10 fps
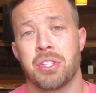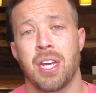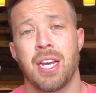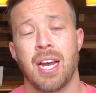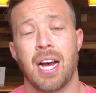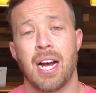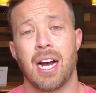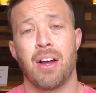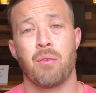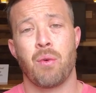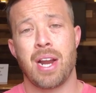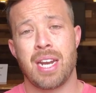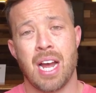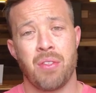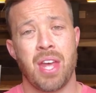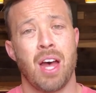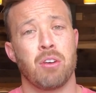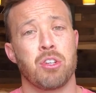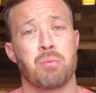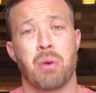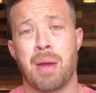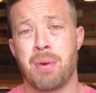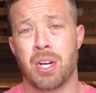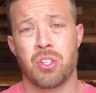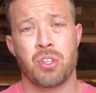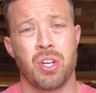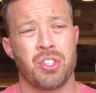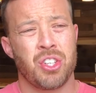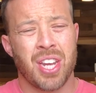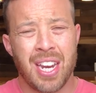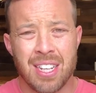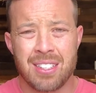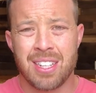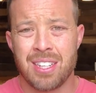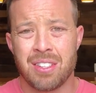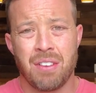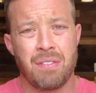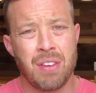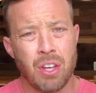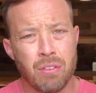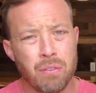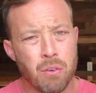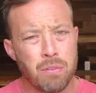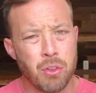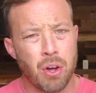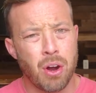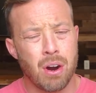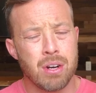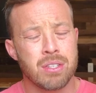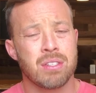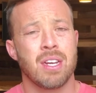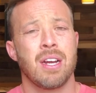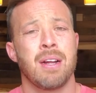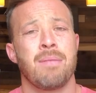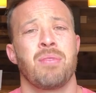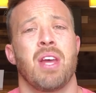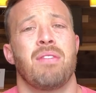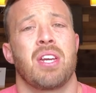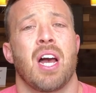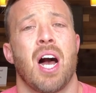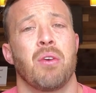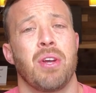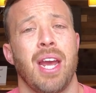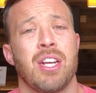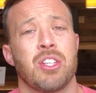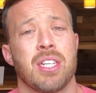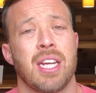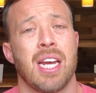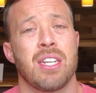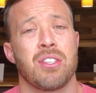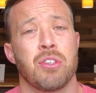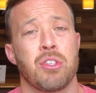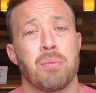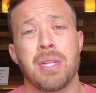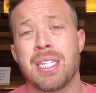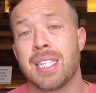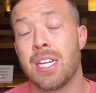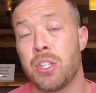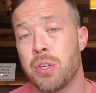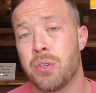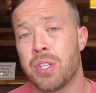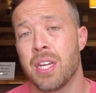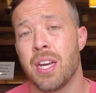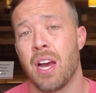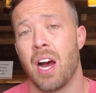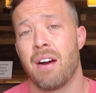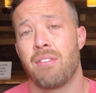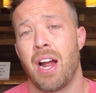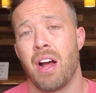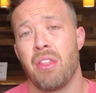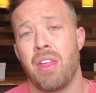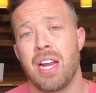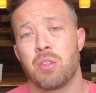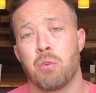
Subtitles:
Right now, the elders' primary concern is just getting a sense and a feel for the hearts of the congregation. And so please stay tuned for how things will move forward.